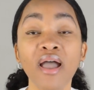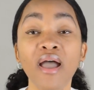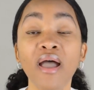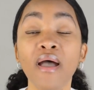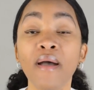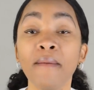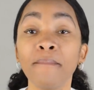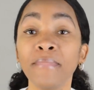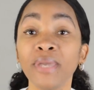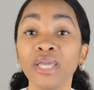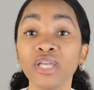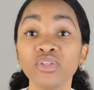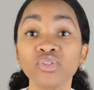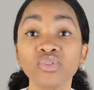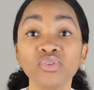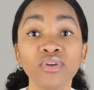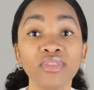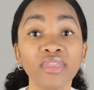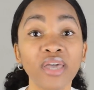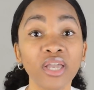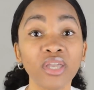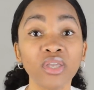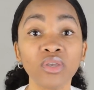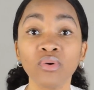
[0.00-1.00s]
Make sure
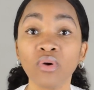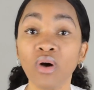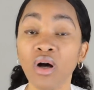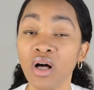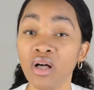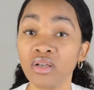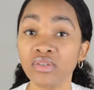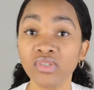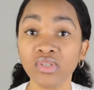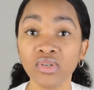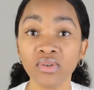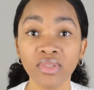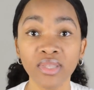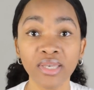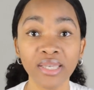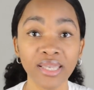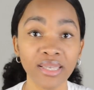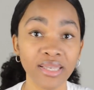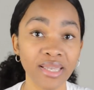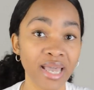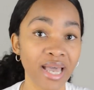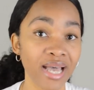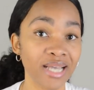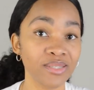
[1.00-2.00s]
that you also look
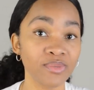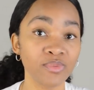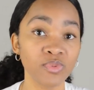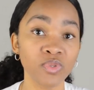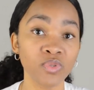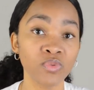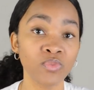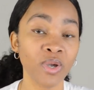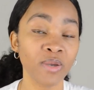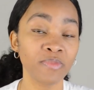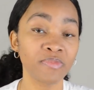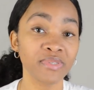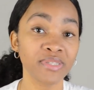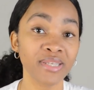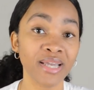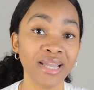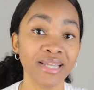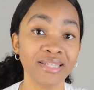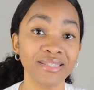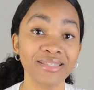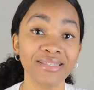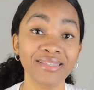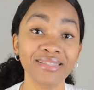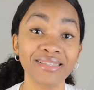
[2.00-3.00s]
at CASPA's
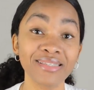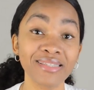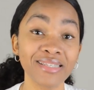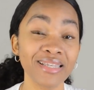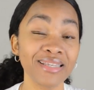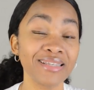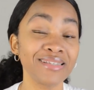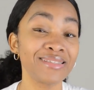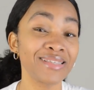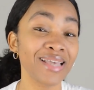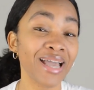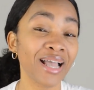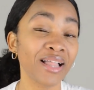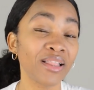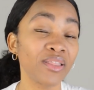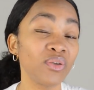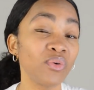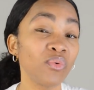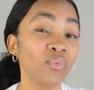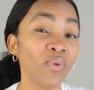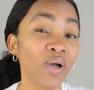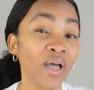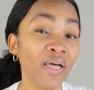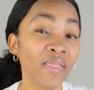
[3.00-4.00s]
website to see exactly
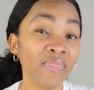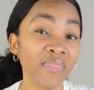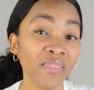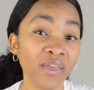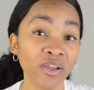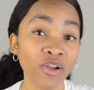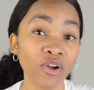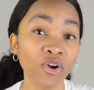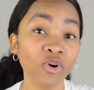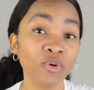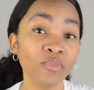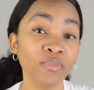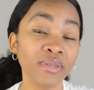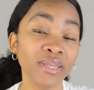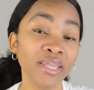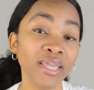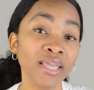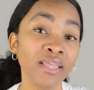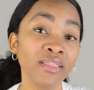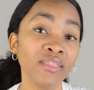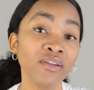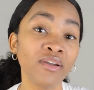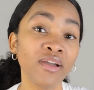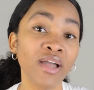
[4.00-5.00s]
when they're
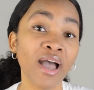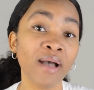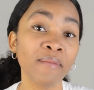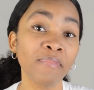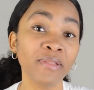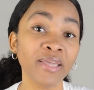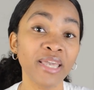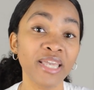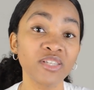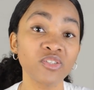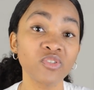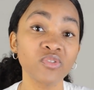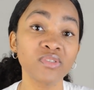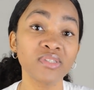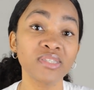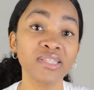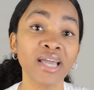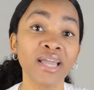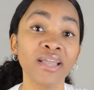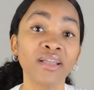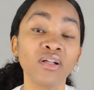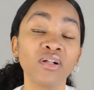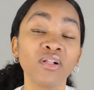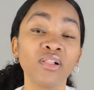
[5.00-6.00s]
opening their application
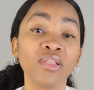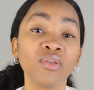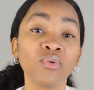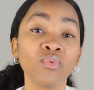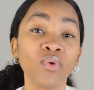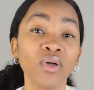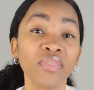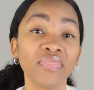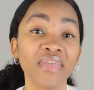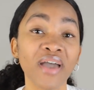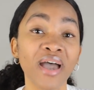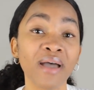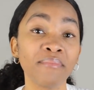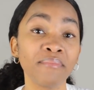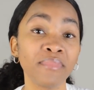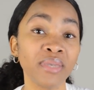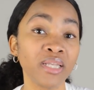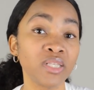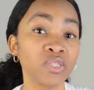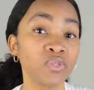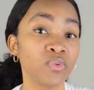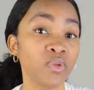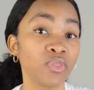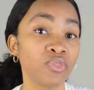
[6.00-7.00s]
cycle and what that
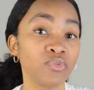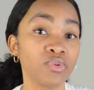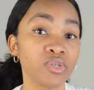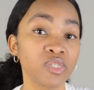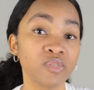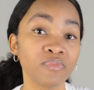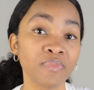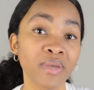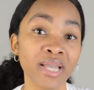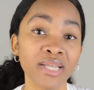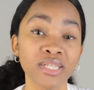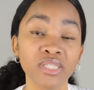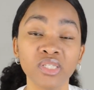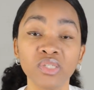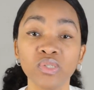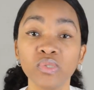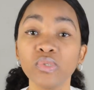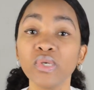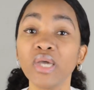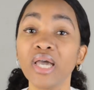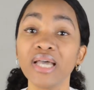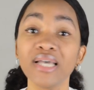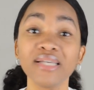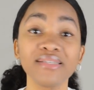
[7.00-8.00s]
means with respect to
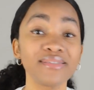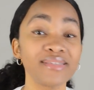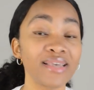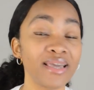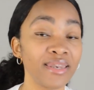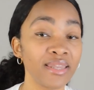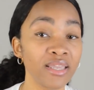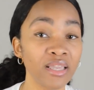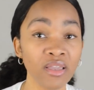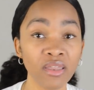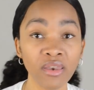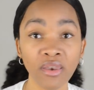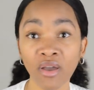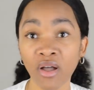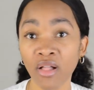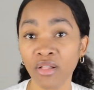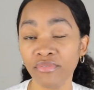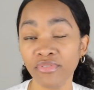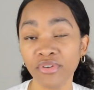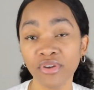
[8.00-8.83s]
sending in all of your